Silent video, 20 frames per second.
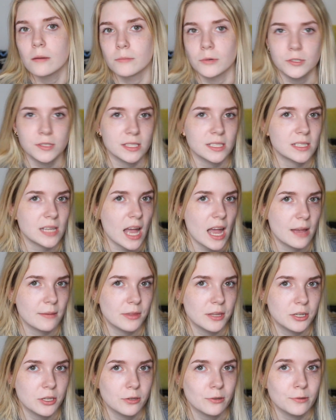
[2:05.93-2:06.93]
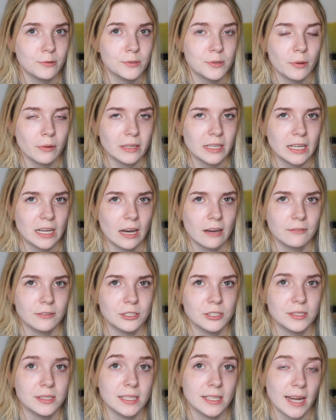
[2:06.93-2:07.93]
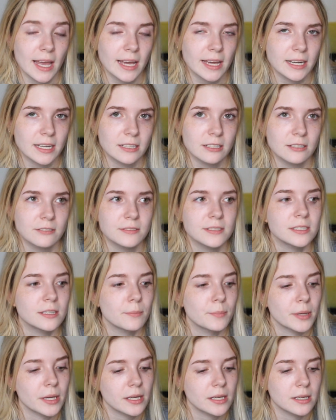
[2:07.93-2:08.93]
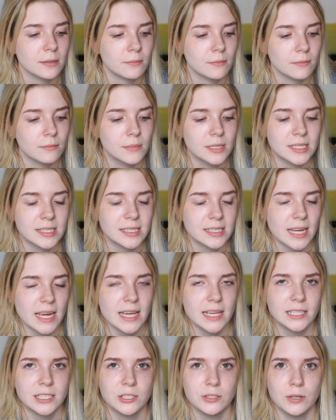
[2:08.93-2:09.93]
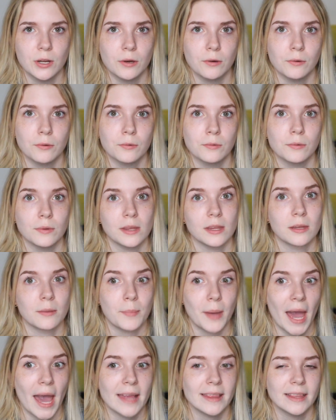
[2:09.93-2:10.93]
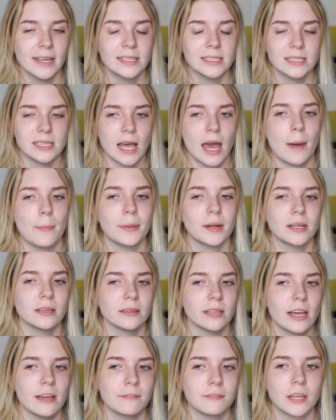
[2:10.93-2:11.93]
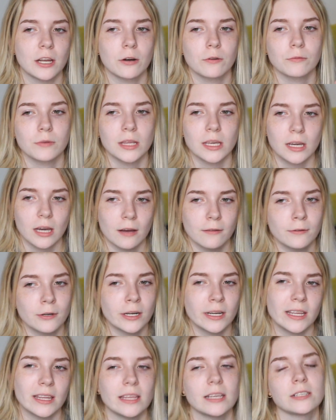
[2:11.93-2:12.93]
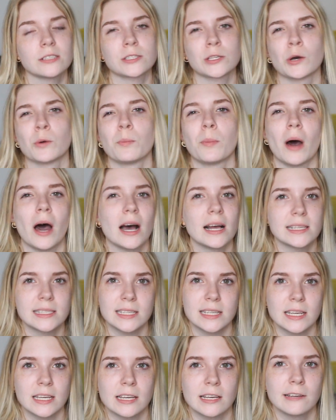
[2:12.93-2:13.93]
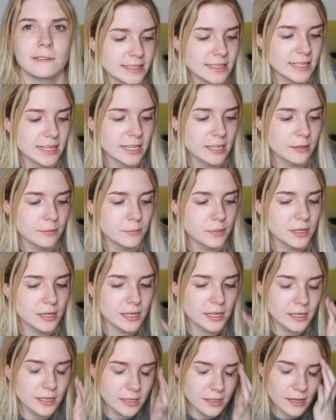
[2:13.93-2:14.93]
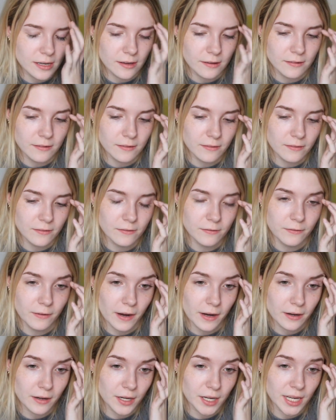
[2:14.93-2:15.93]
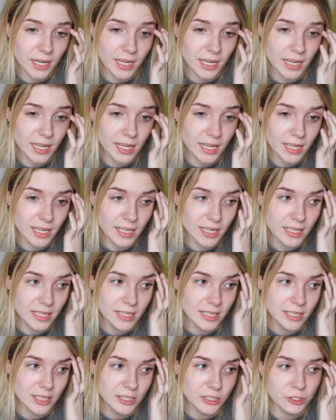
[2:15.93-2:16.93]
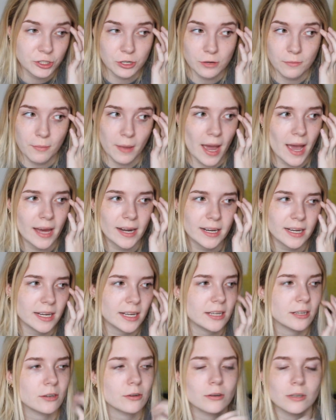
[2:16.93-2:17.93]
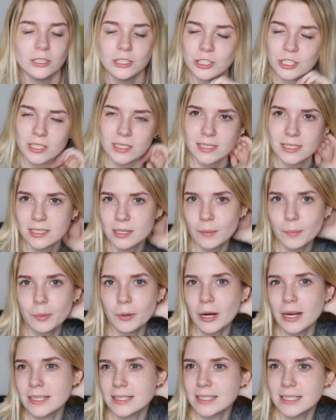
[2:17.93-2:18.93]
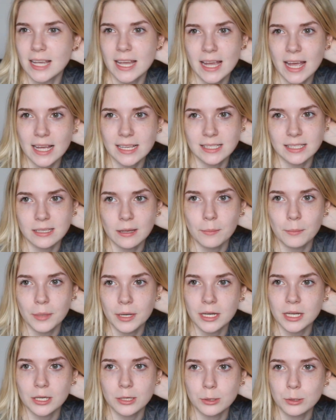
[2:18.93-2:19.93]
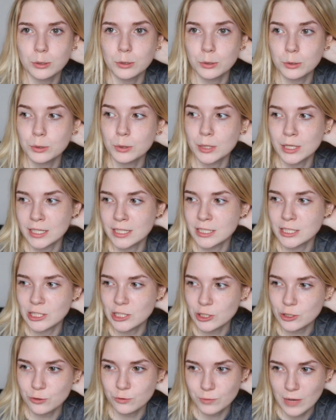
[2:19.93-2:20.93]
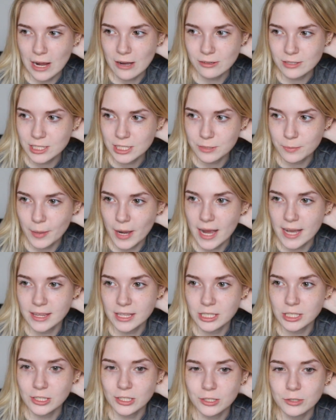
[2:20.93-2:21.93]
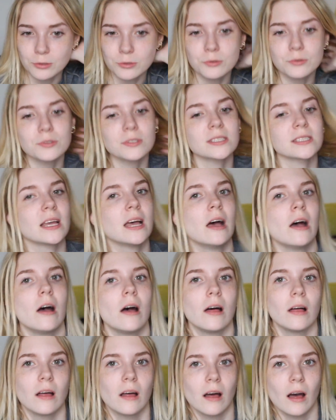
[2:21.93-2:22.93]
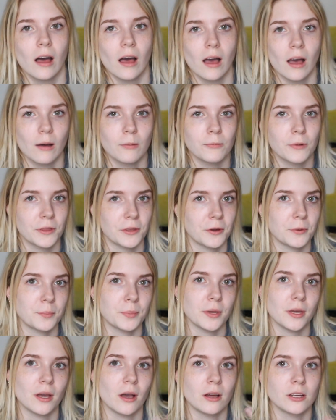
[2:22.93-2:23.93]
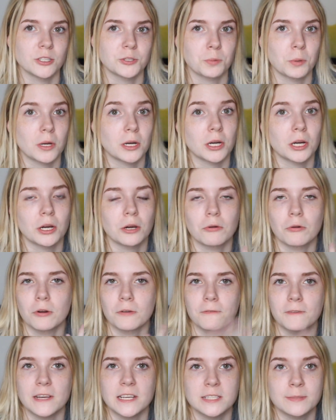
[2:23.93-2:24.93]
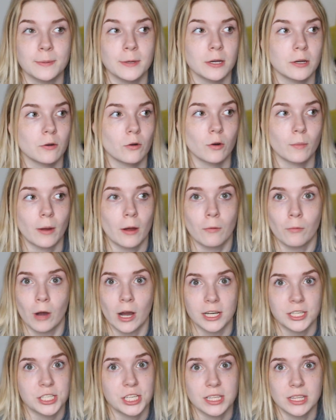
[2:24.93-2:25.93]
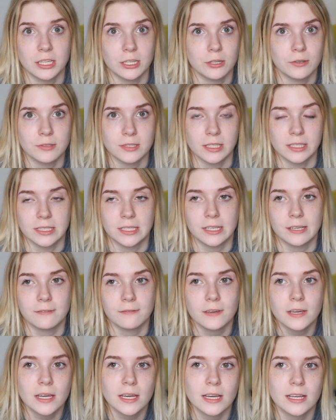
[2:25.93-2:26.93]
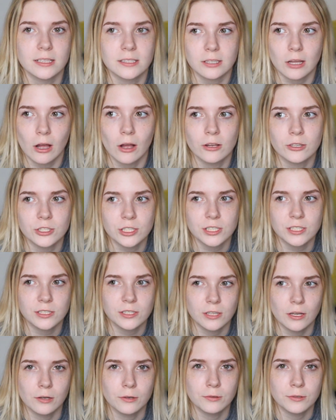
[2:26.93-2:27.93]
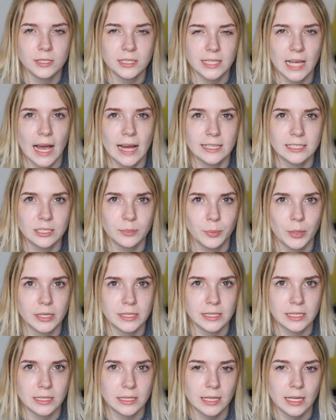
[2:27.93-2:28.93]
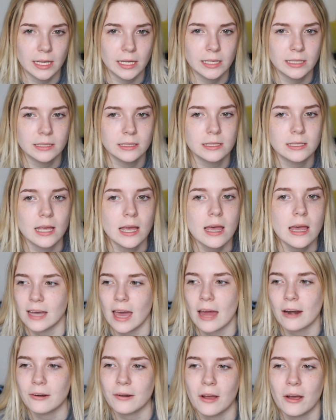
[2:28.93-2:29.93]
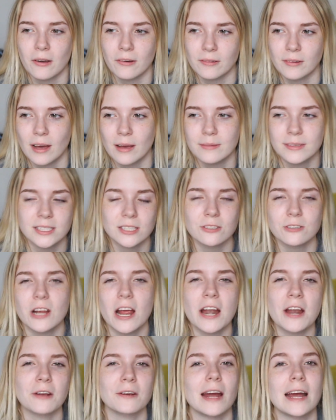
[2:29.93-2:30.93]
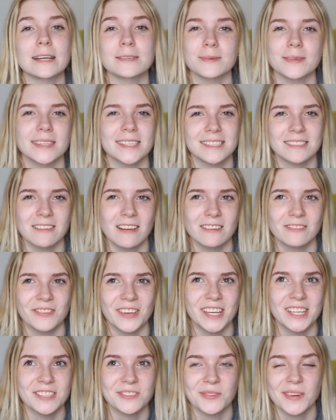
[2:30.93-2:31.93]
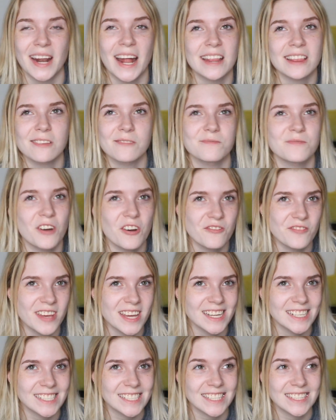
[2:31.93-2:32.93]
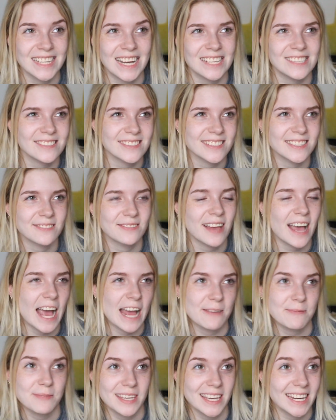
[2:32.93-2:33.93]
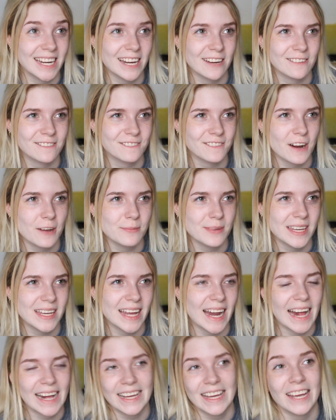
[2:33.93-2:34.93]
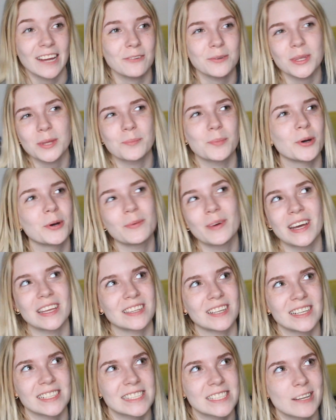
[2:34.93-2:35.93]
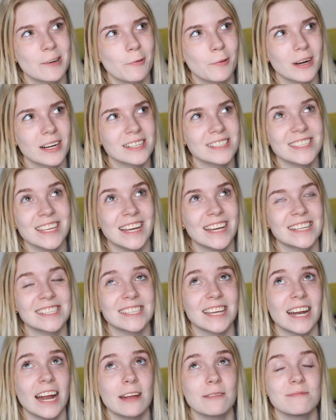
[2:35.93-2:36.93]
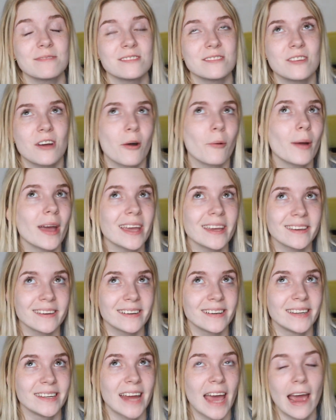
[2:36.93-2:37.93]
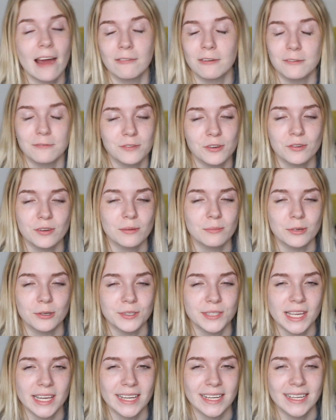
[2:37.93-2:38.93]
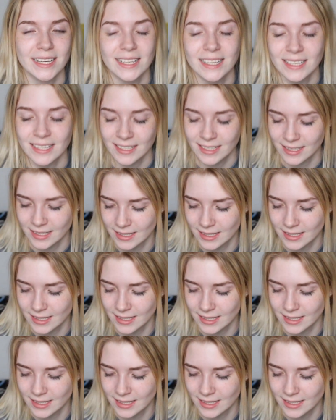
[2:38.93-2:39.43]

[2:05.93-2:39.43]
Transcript: Most of the time, the news only covers the negatives, the big mistakes, you know, the bad things that happen in life. They don't really cover anything so positive. It can be very traumatic or just depressing as somebody who is surrounded by the news, whether it be on Twitter or Facebook or by watching the news on TV. It's all just so sad and depressing things. I don't know. I'm still trying to grasp what this song means, but at the moment, that's what I'm getting from it. I can't really put my thoughts into words. Like I said, I'm no way good at reviewing music.